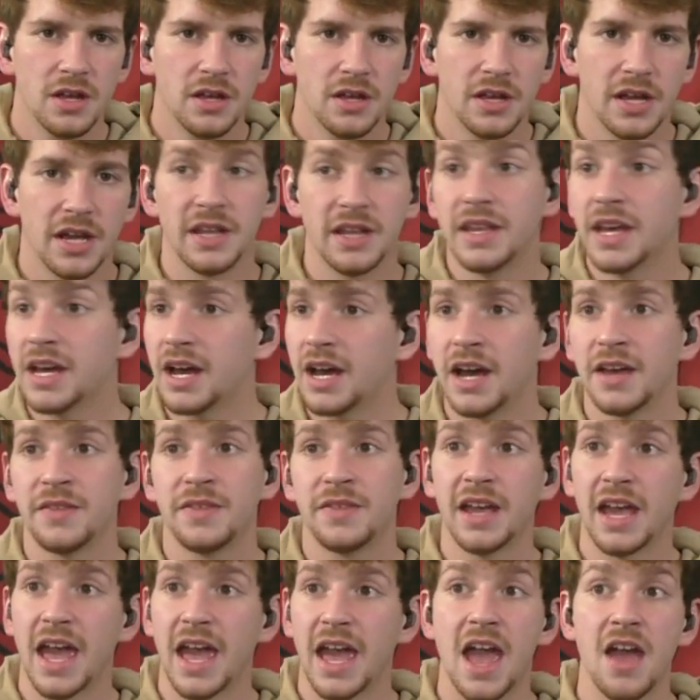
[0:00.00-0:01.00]
And that I
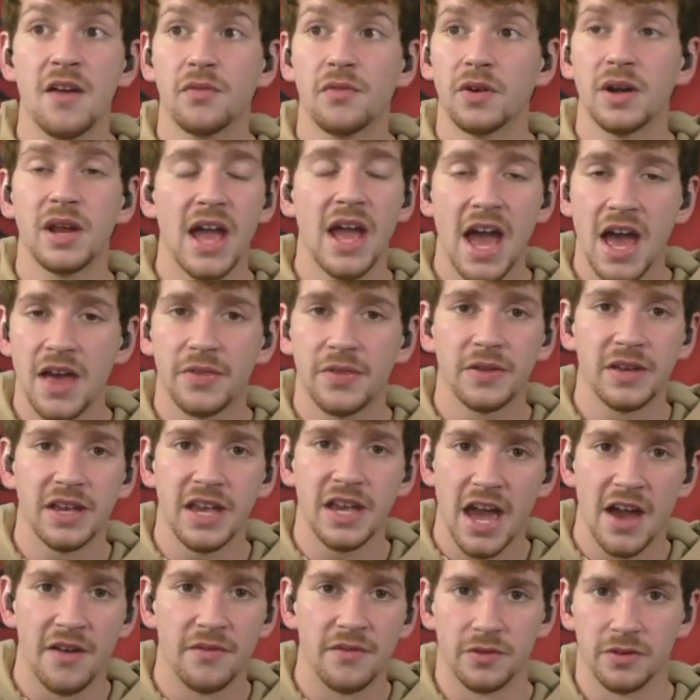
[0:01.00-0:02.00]
think every athlete
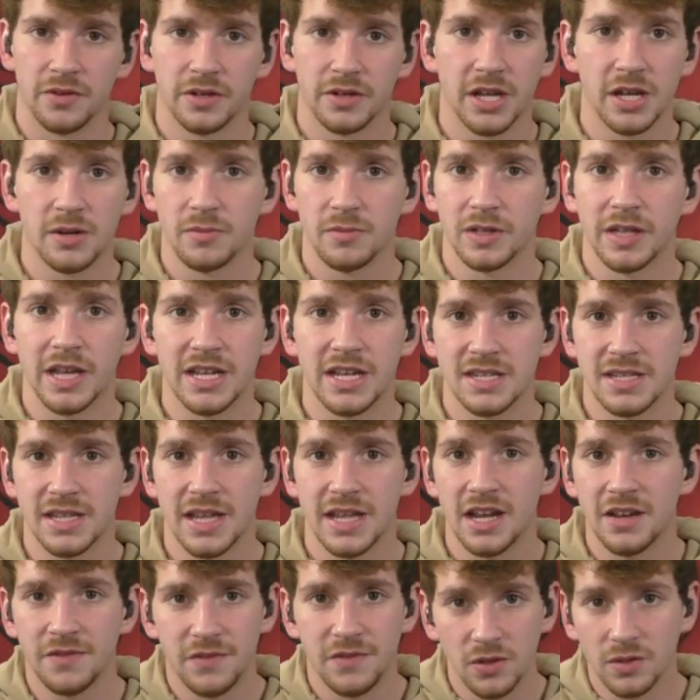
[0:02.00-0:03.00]
ever can relate to
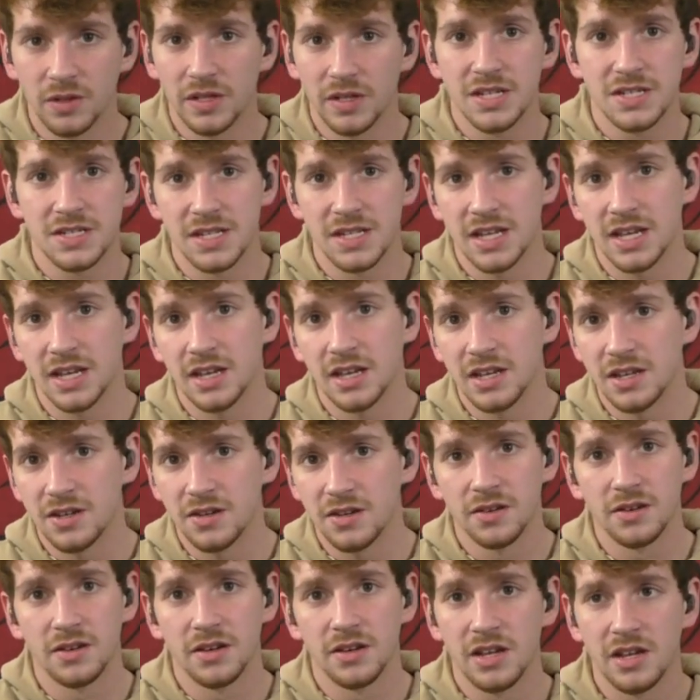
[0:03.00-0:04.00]
that. If you're listening and
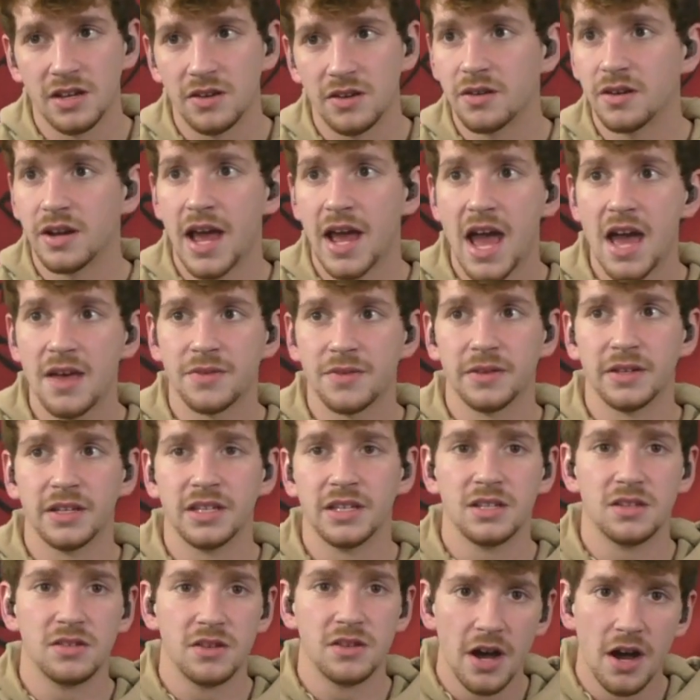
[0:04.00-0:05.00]
you're an athlete,
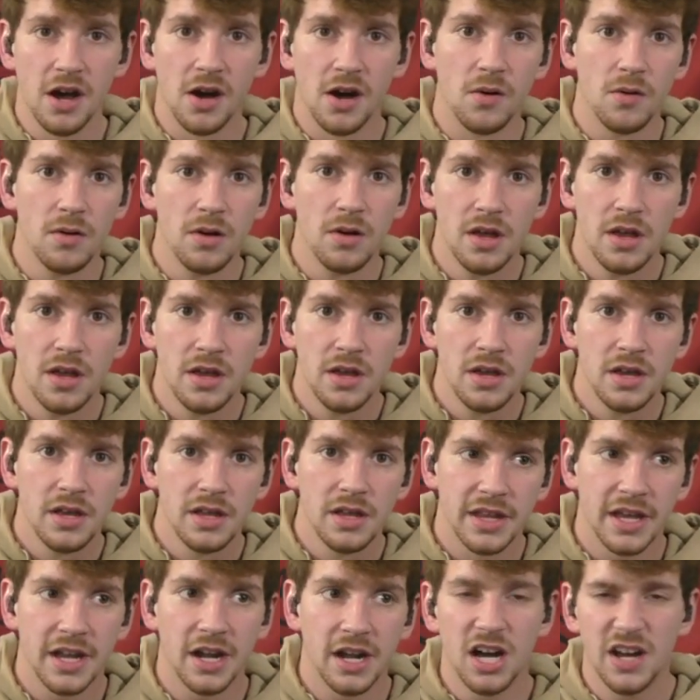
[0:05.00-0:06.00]
you know
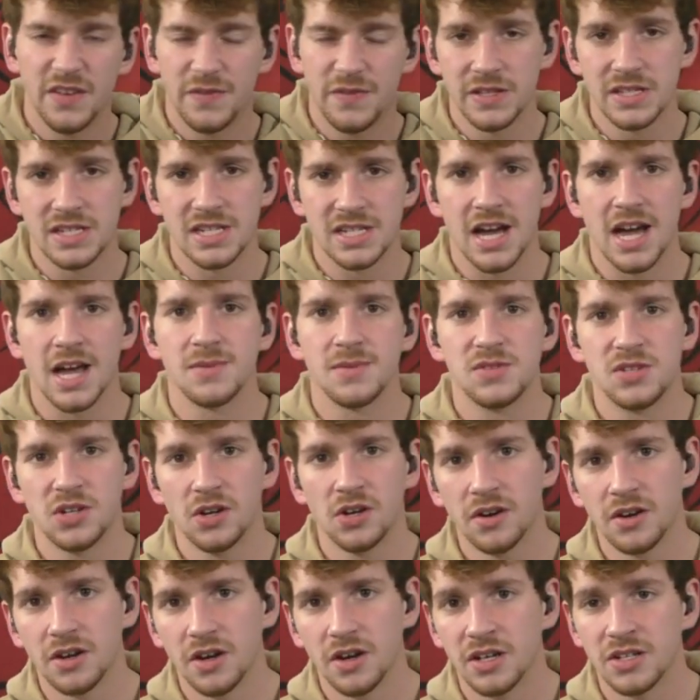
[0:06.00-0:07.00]
that oftentimes
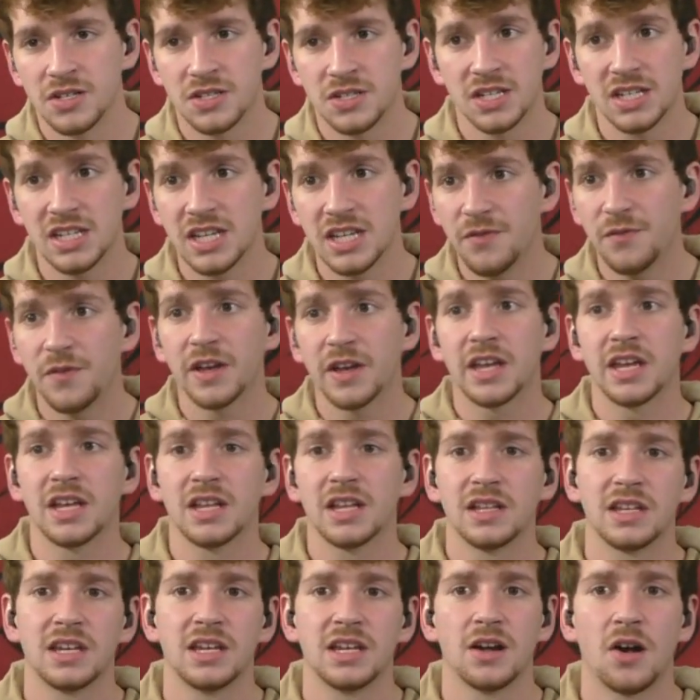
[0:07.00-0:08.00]
you're
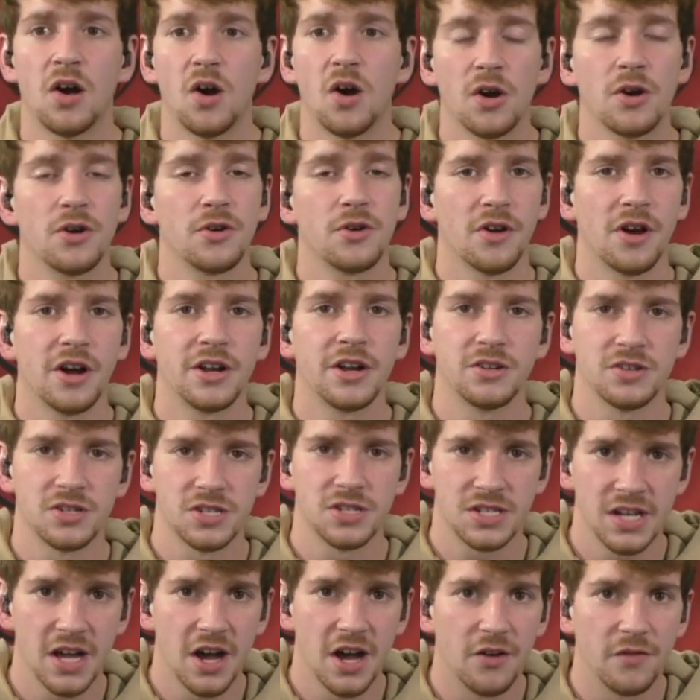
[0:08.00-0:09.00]
significantly harder on
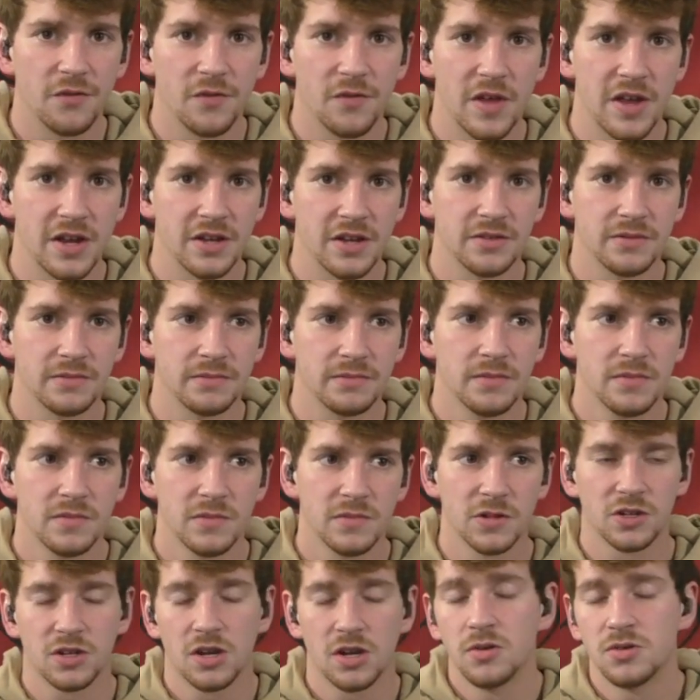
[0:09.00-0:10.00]
yourself than
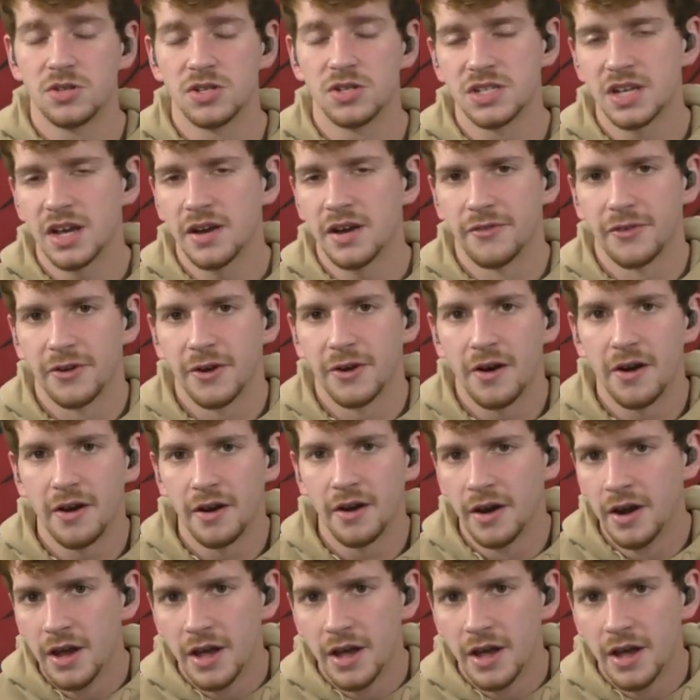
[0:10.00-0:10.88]
your coaches ever are.